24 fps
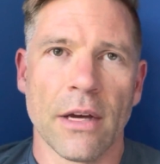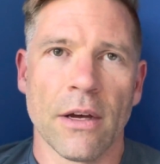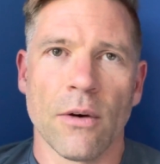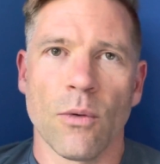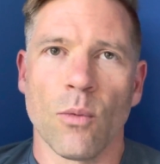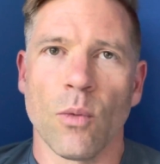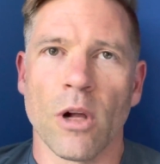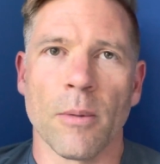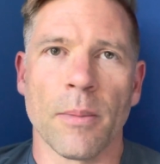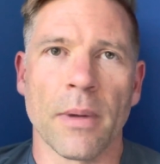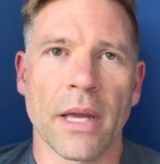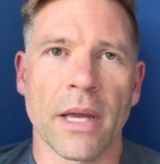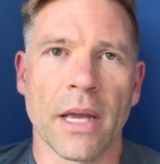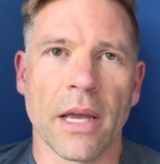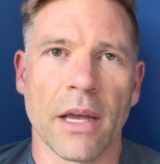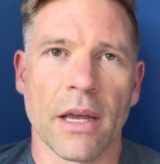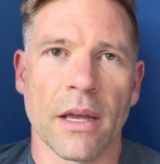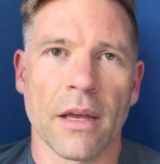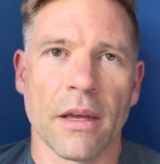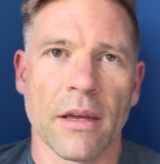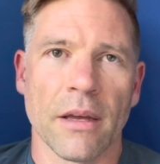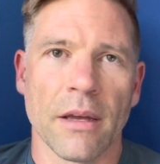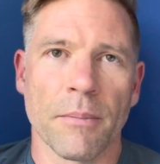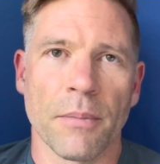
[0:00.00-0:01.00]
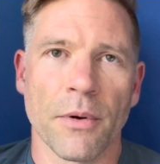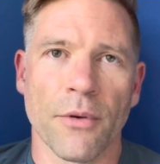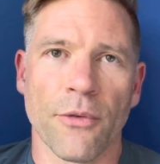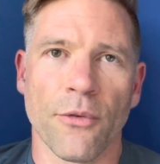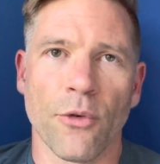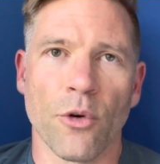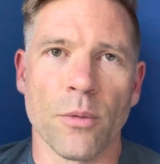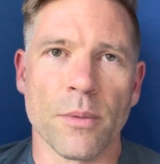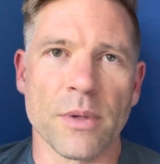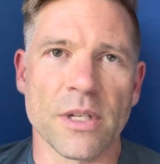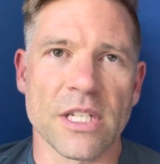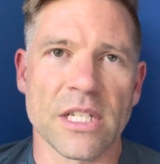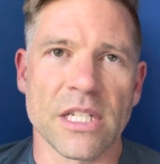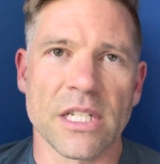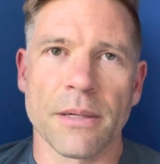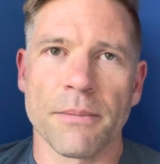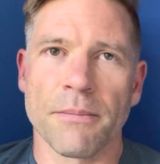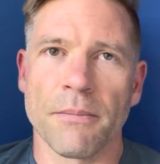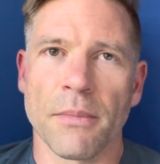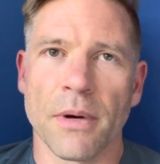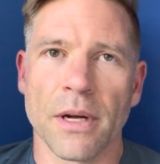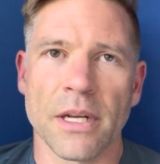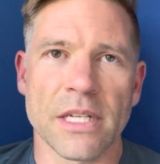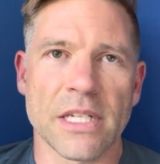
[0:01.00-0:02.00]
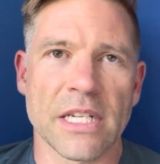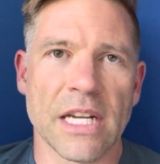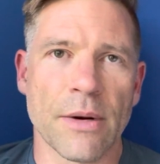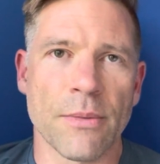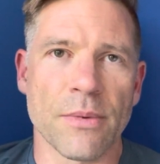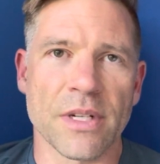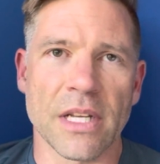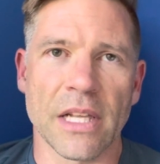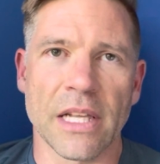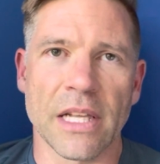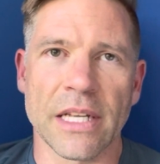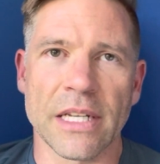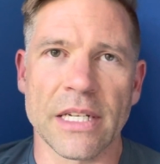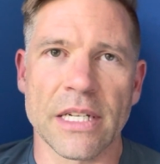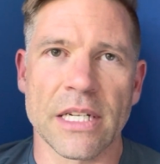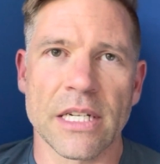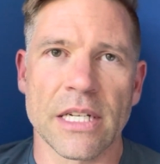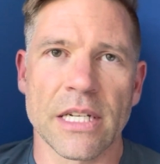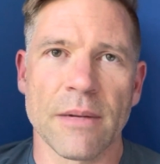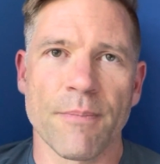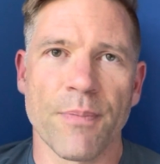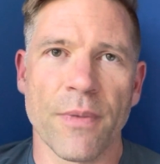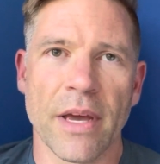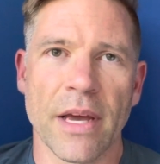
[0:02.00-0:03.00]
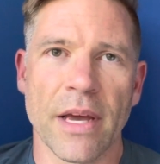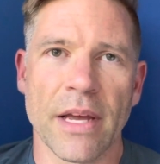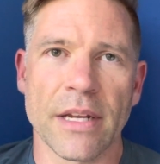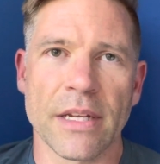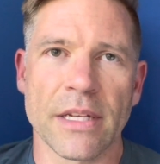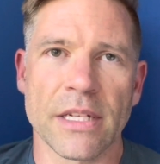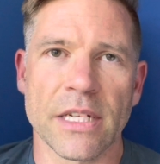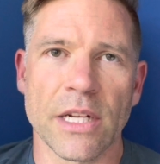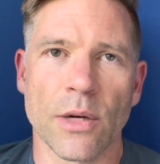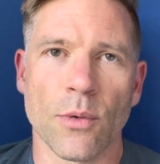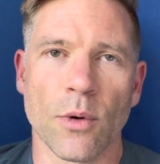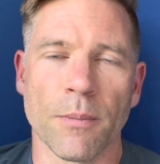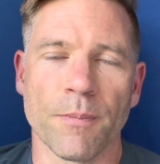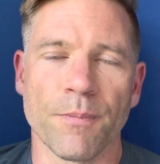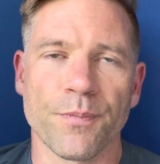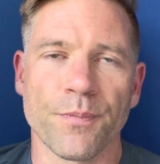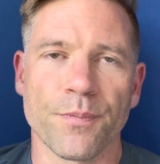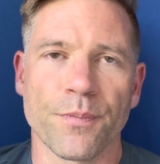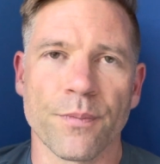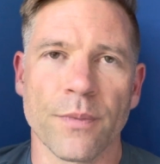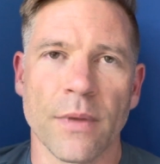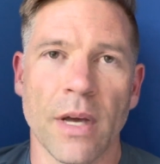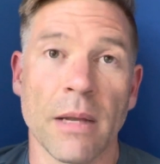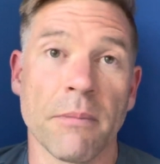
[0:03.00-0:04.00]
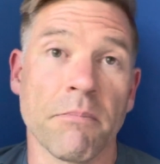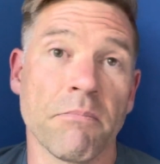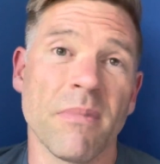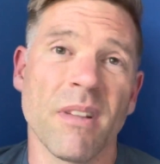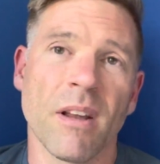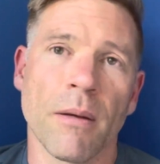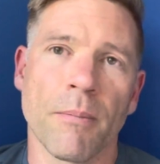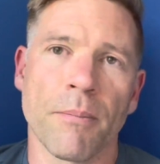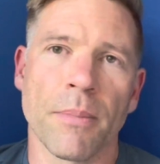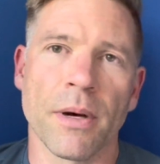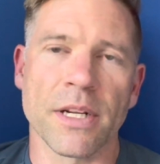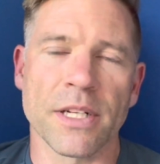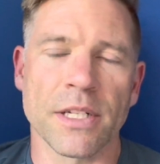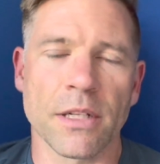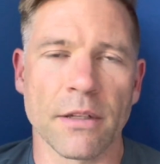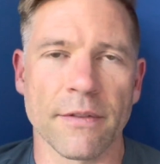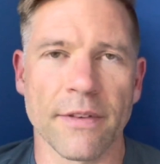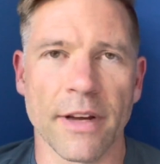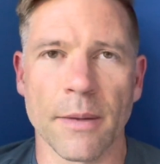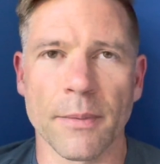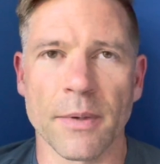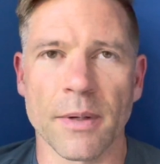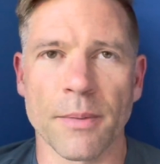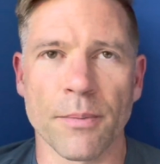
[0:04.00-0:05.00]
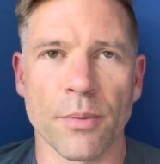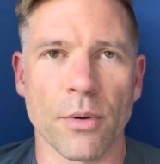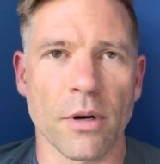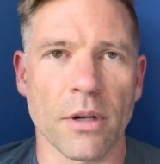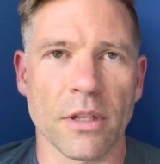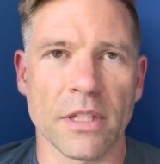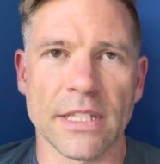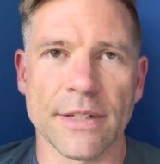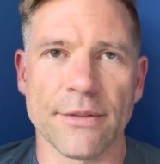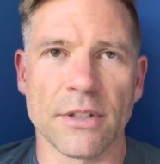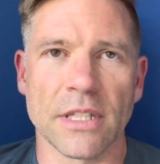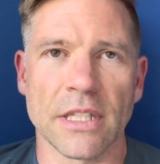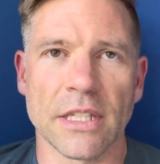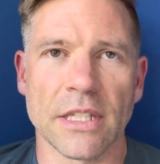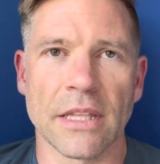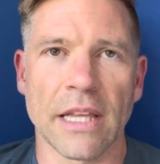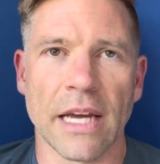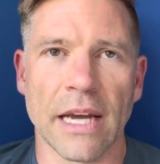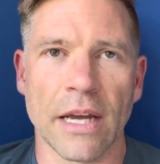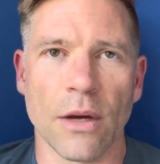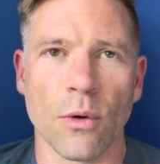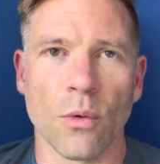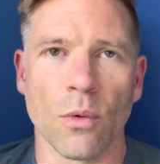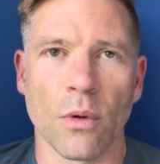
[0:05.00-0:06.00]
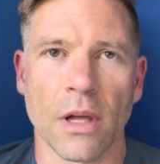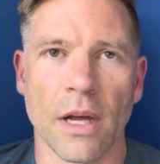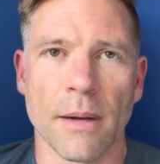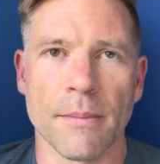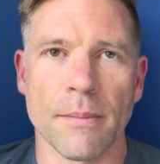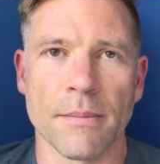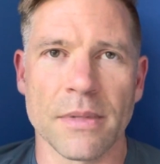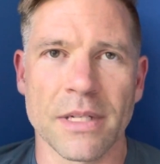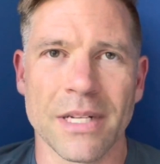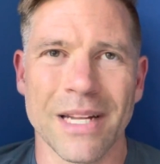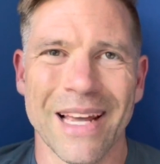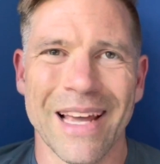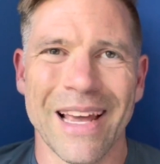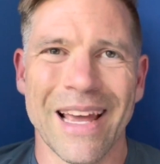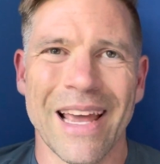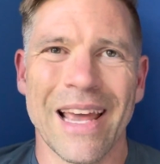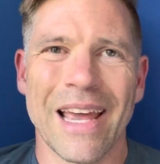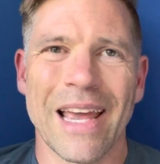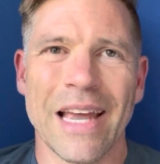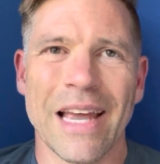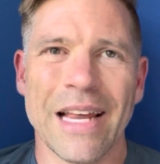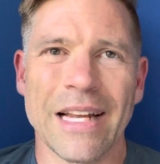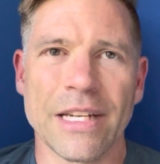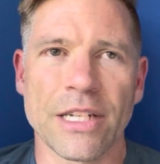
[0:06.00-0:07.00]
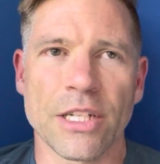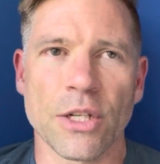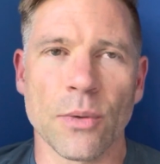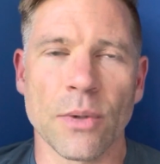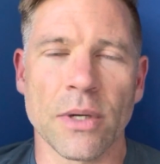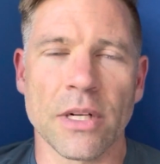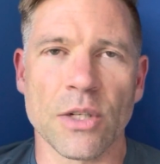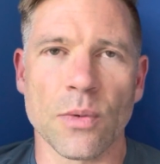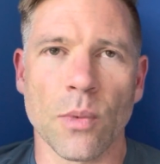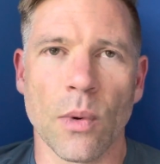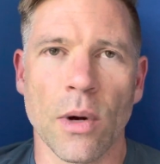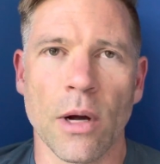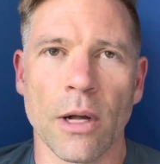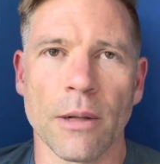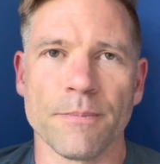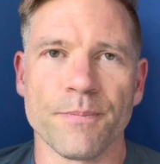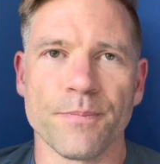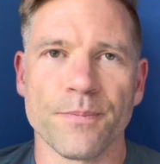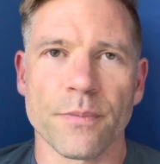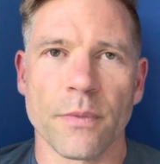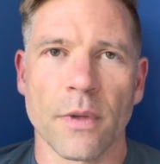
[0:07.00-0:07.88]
well-being, performance, mindset, resilience, and so on. And personal development, productivity, that all comes into it as well.